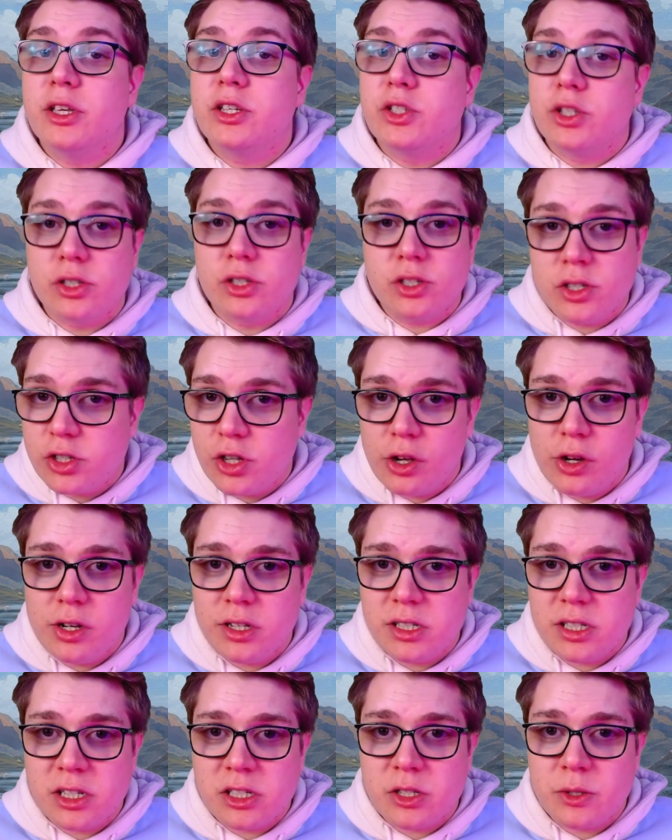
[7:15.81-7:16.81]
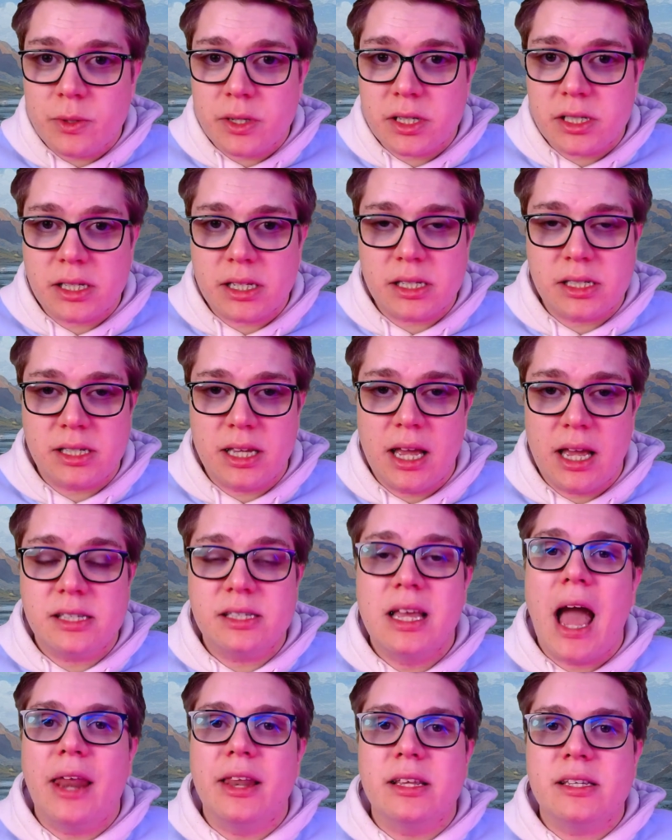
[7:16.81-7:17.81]
This doesn't turn it into a
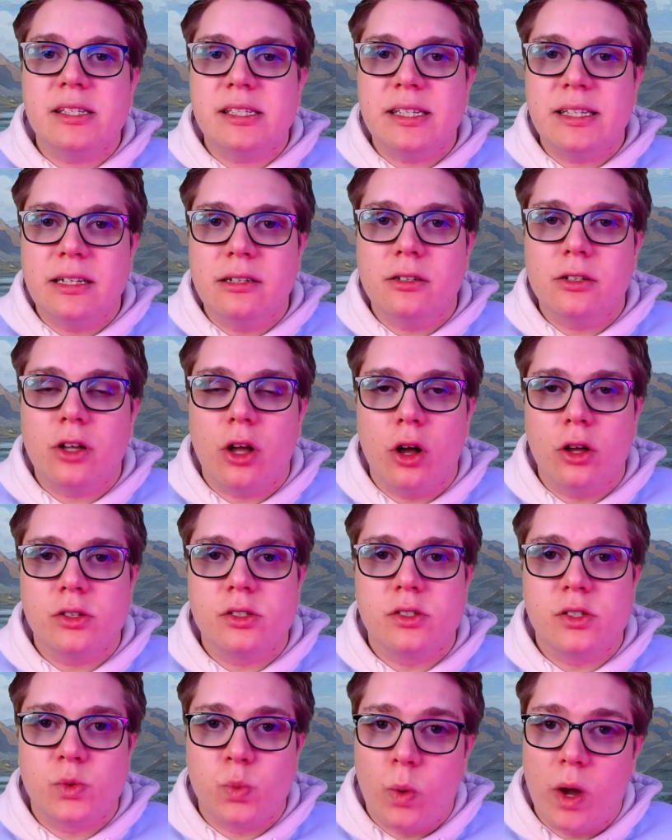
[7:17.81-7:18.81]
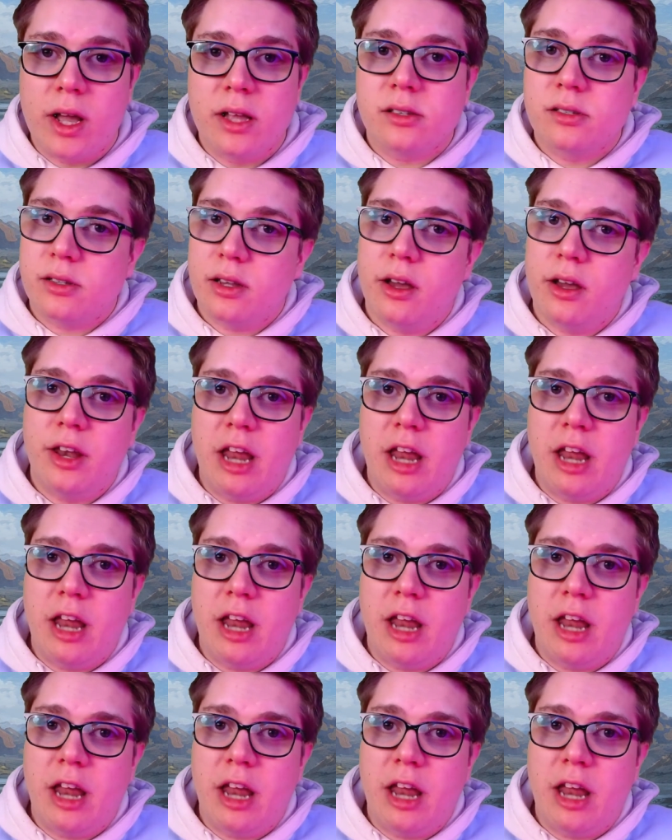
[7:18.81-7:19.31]
success, and it still costs Wyatt's turn,